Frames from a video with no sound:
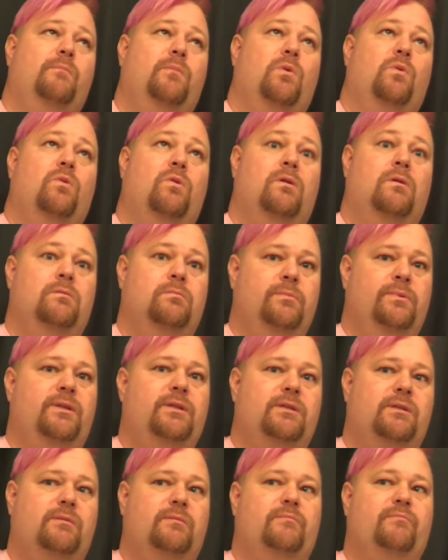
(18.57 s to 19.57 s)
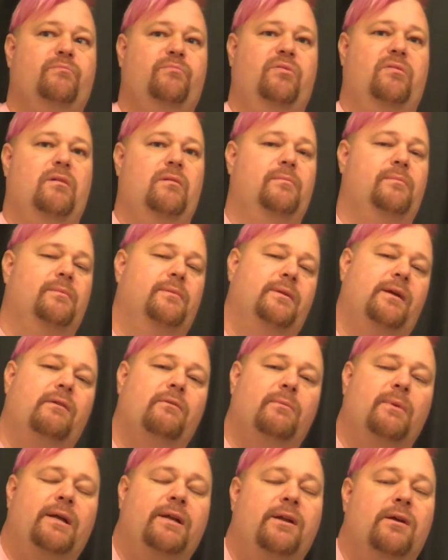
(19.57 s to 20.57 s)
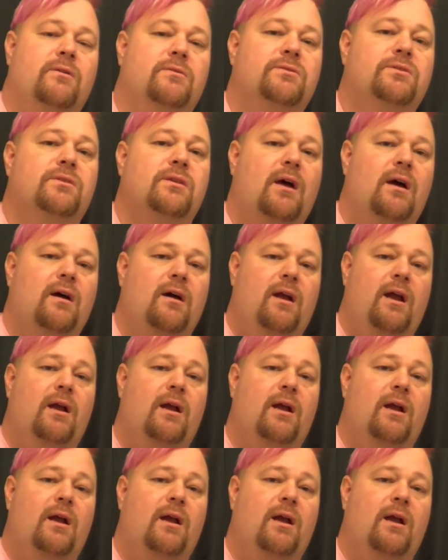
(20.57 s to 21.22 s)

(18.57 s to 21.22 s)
or at least probably everybody knows, uh,